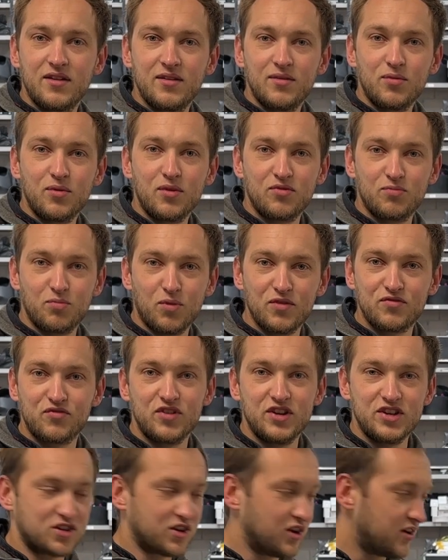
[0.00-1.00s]
We've got 1 for
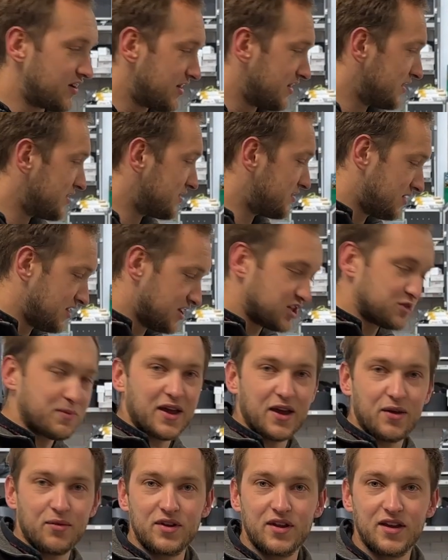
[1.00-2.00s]
each gun and then this
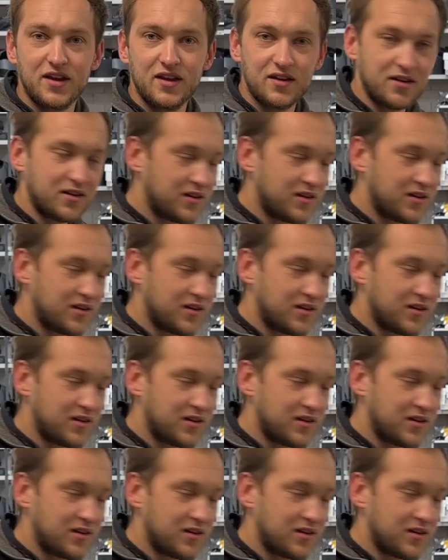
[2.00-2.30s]
spare one here. Yeah.